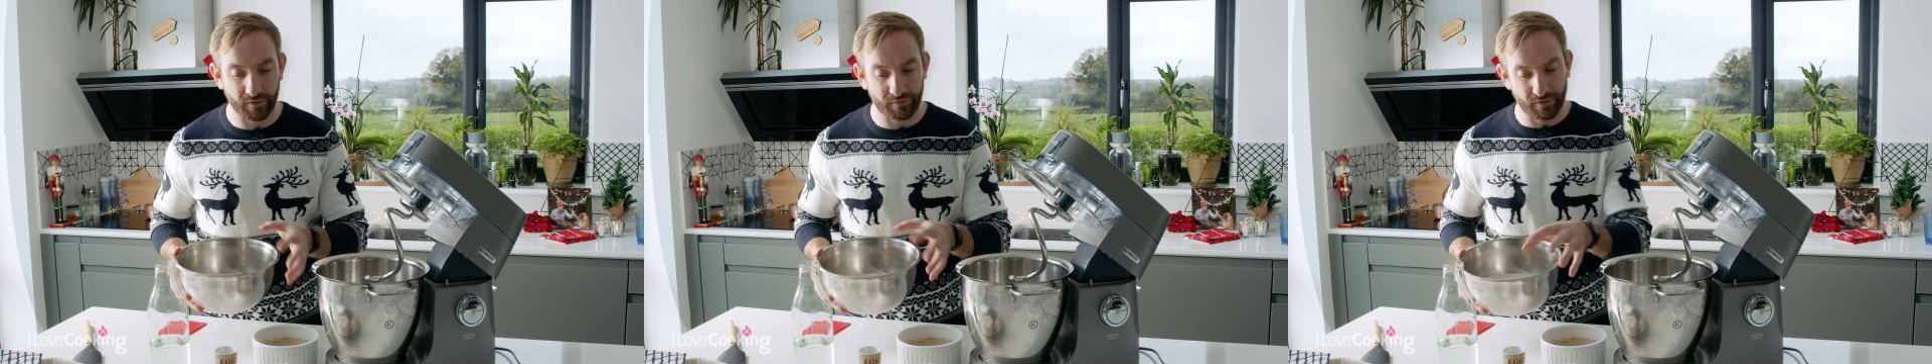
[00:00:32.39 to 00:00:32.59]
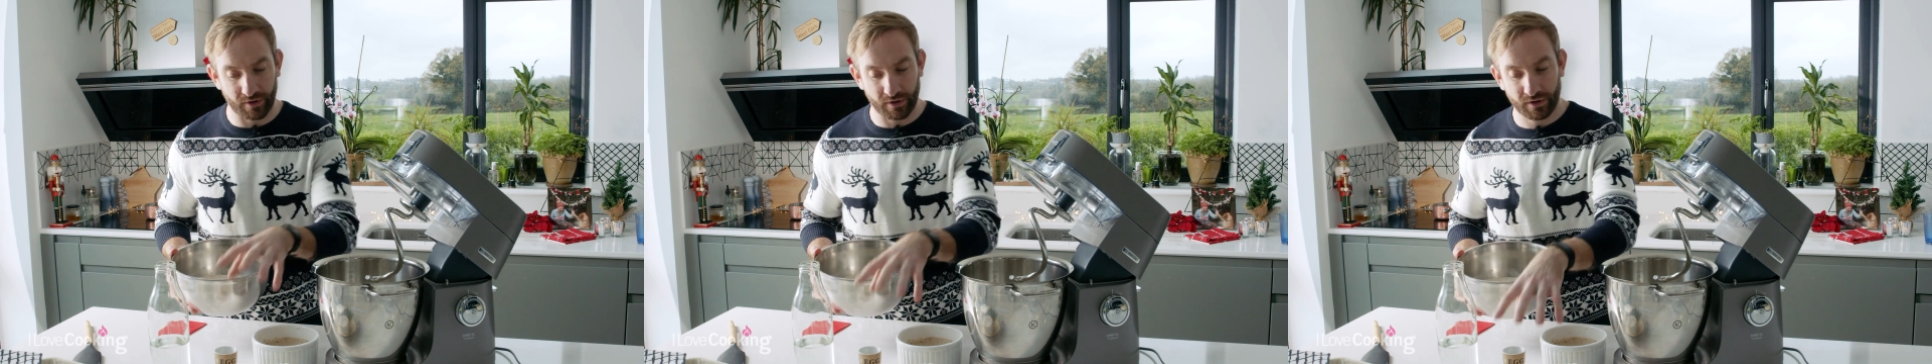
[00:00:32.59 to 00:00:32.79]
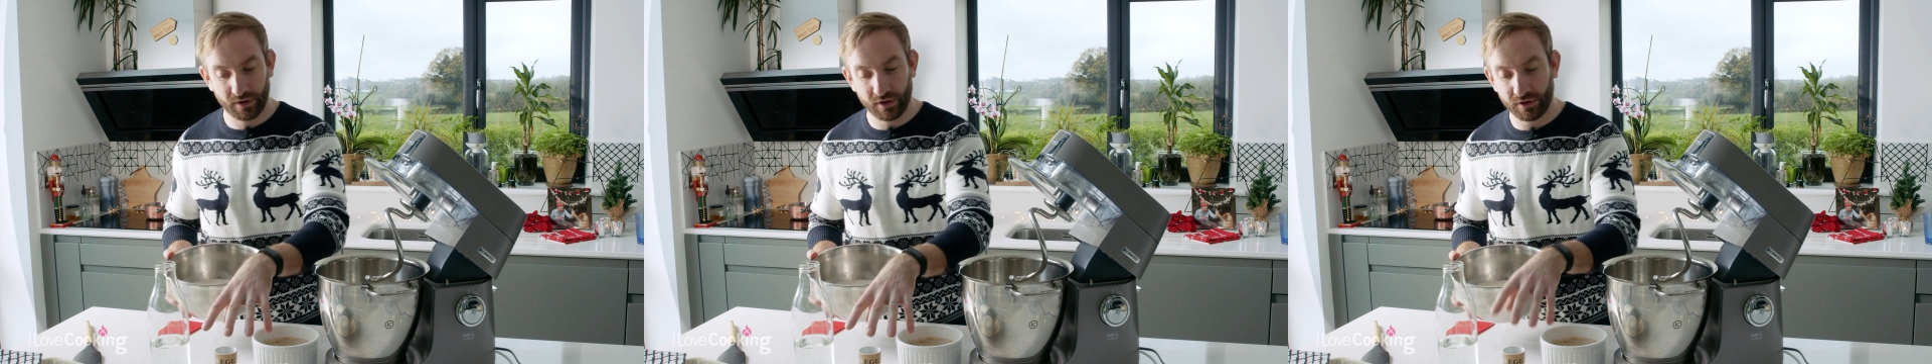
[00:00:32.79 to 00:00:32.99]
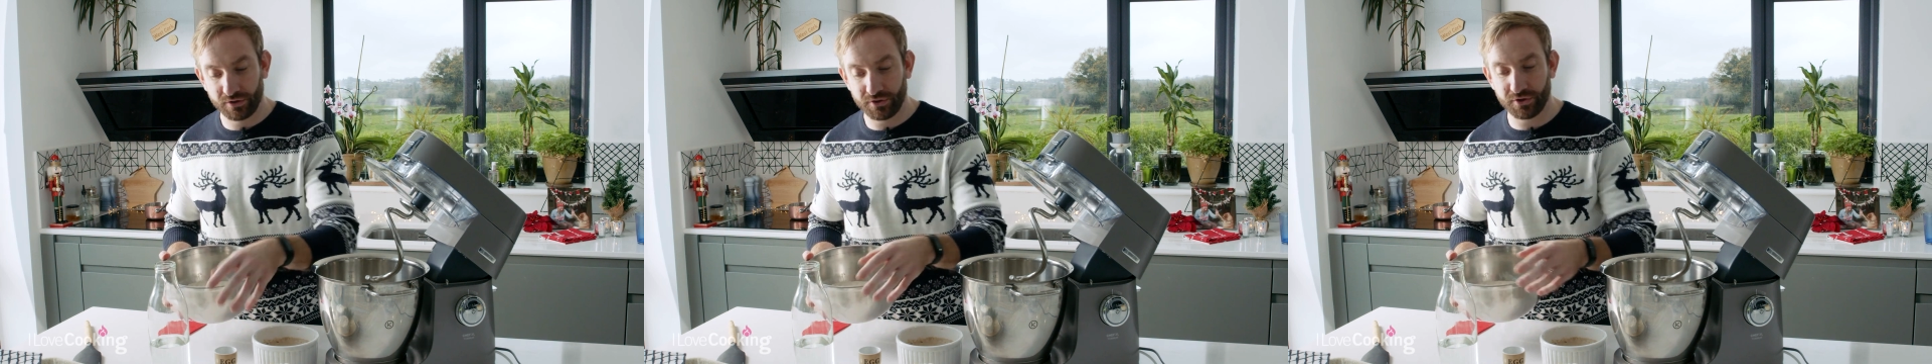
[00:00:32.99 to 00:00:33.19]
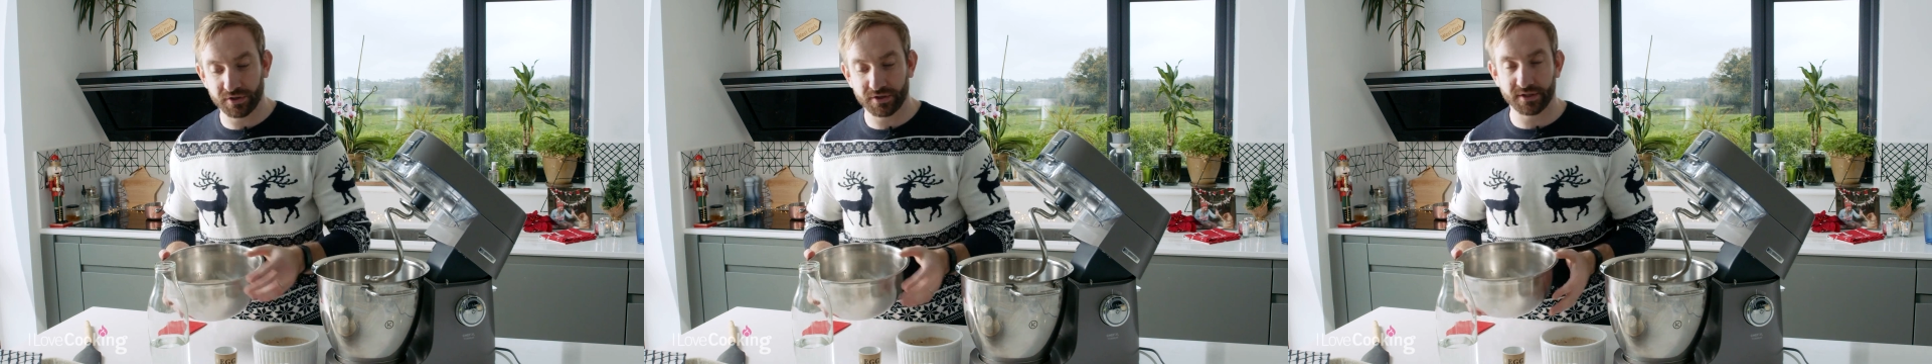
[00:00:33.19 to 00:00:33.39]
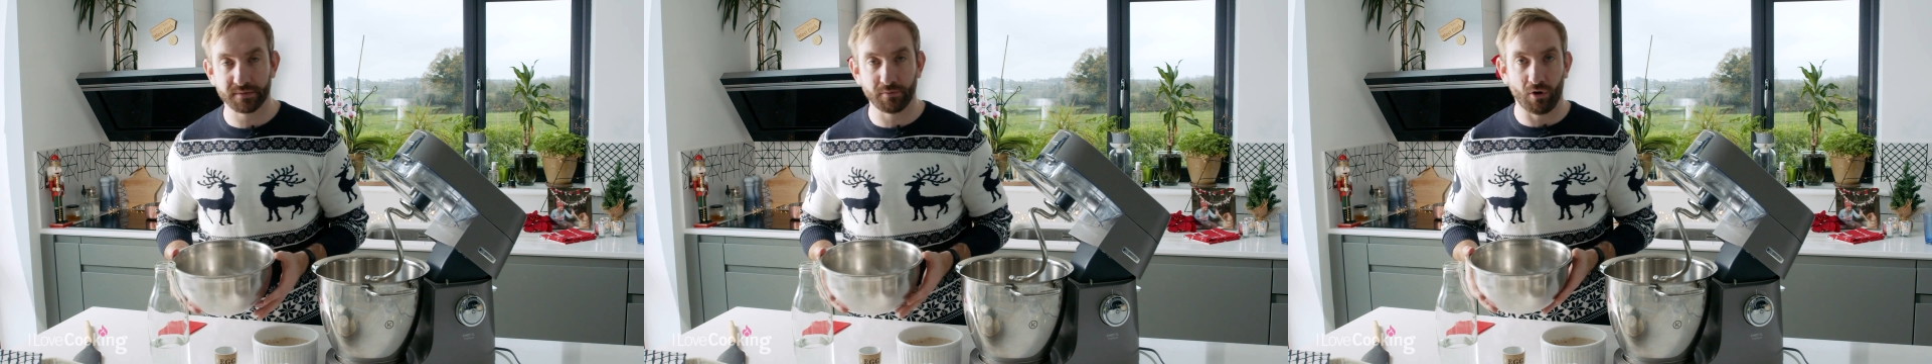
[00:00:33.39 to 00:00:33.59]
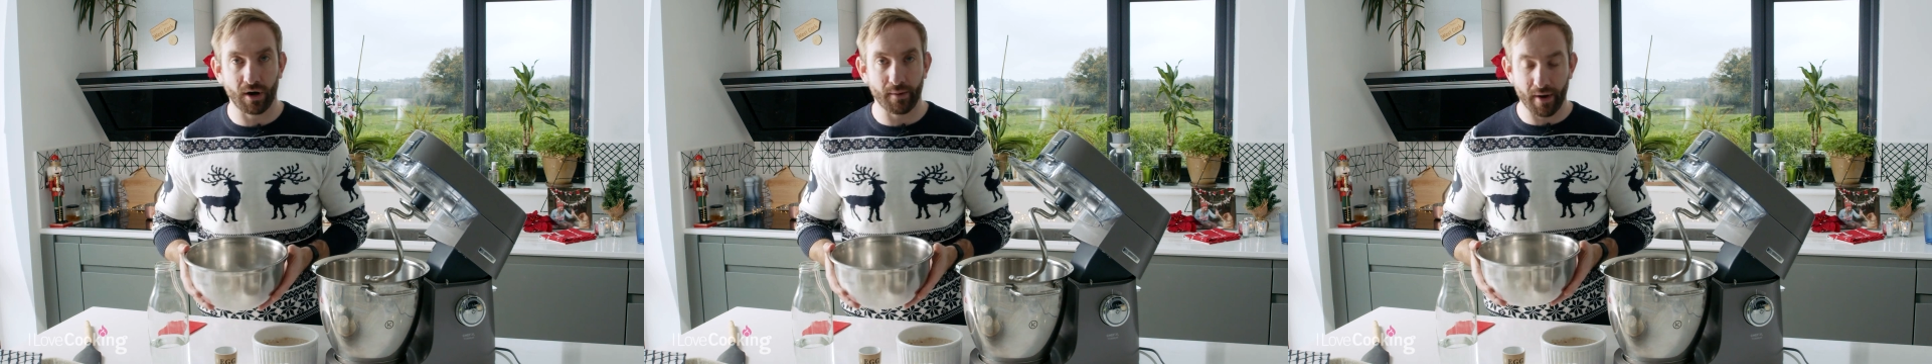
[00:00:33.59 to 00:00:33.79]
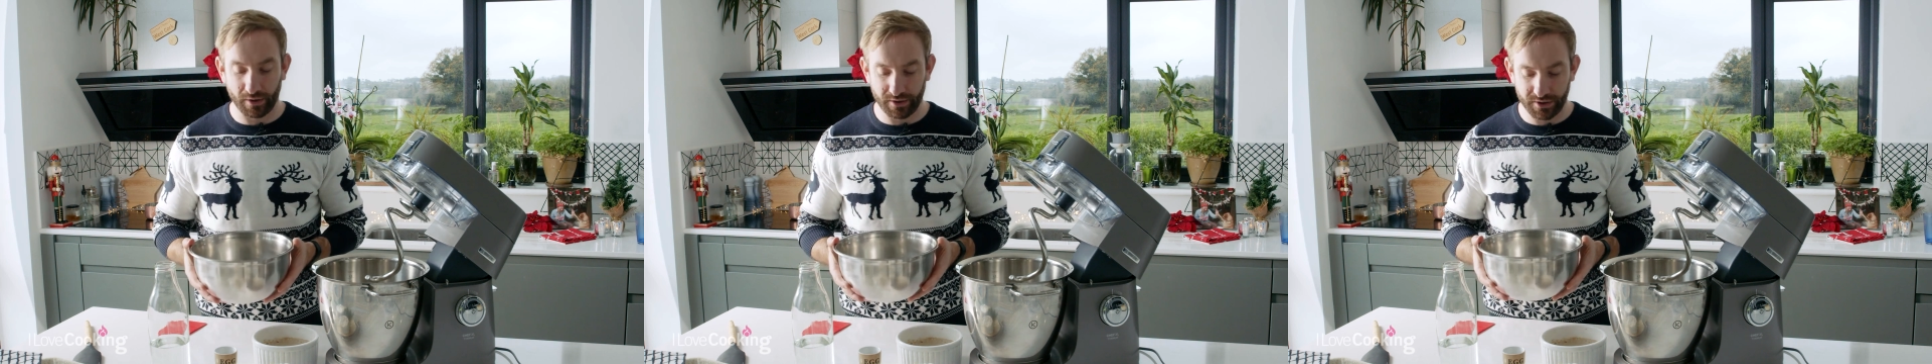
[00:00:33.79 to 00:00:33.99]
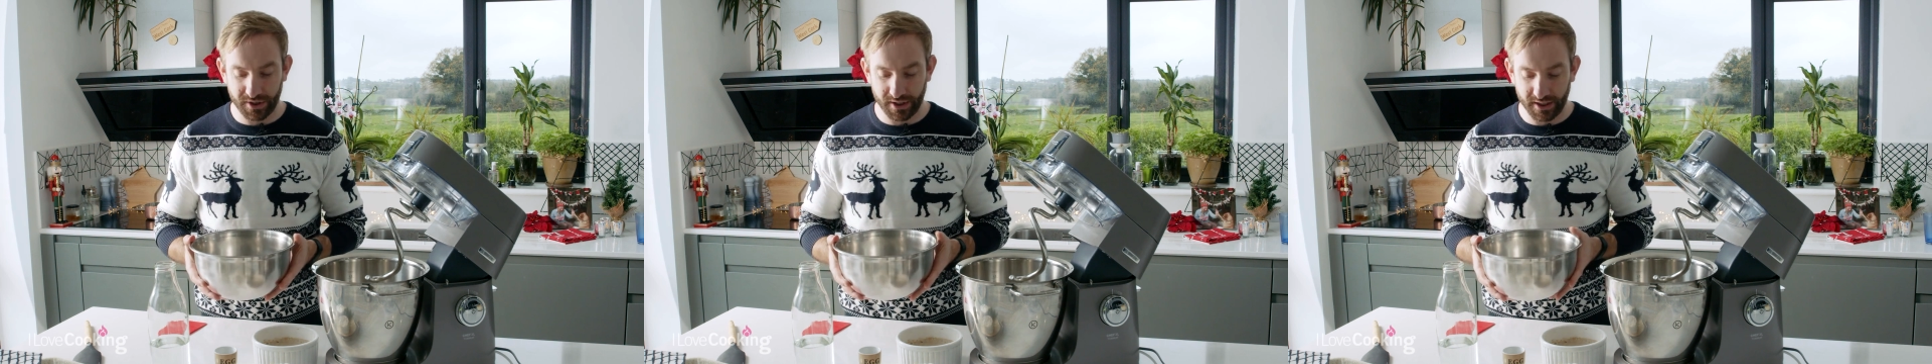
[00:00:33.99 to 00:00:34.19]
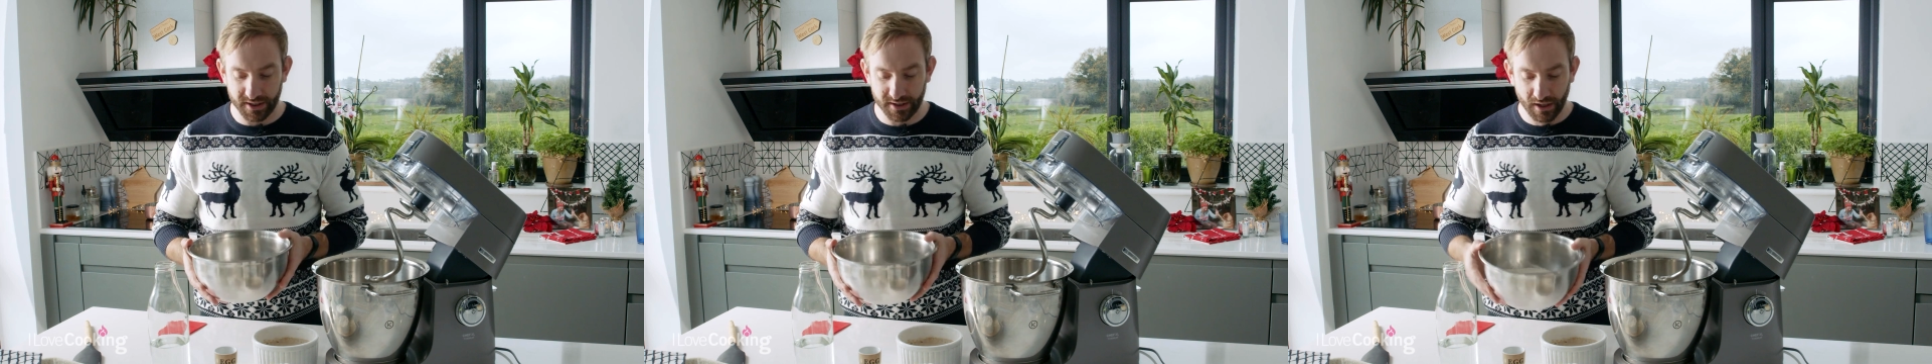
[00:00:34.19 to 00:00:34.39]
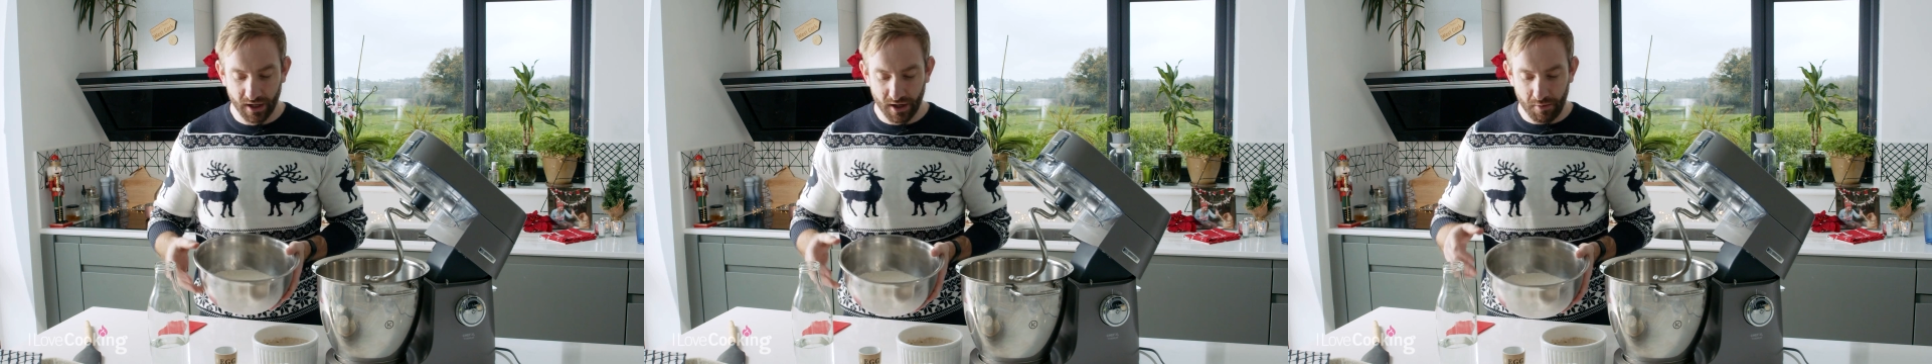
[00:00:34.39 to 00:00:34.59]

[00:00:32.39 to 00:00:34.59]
for just a small amount of cheese.